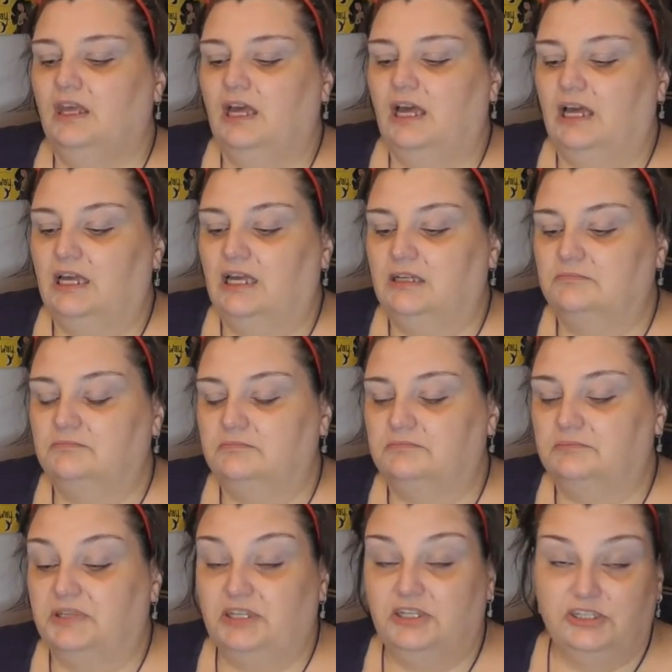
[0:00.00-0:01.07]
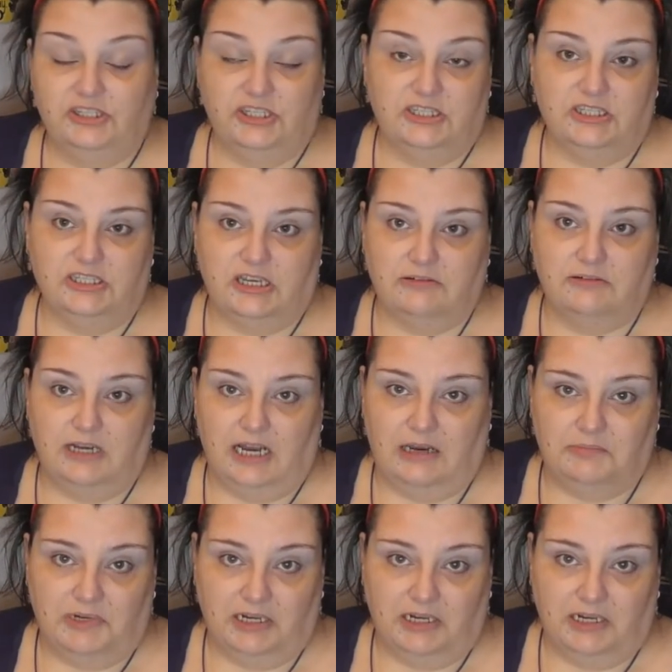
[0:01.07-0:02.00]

Um, because it's so up